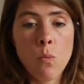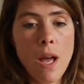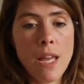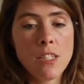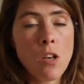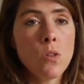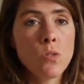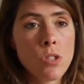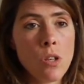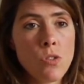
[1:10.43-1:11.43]
where he
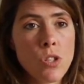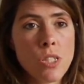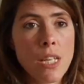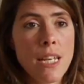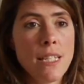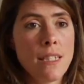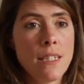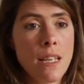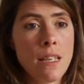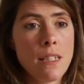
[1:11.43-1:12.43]
told soldiers
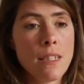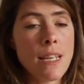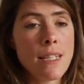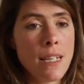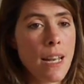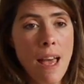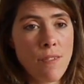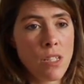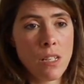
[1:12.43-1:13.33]
that they didn't have